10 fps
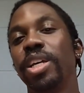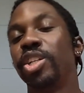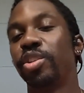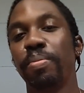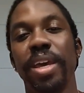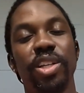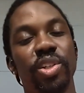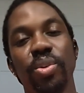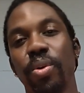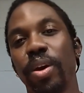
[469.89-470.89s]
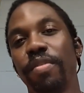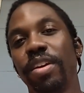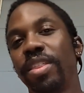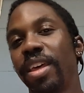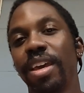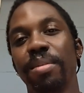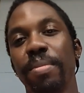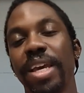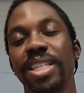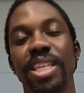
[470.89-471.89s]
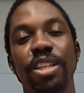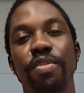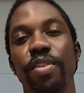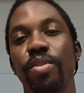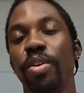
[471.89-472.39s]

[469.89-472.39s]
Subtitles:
Just make sure everything makes sense for you.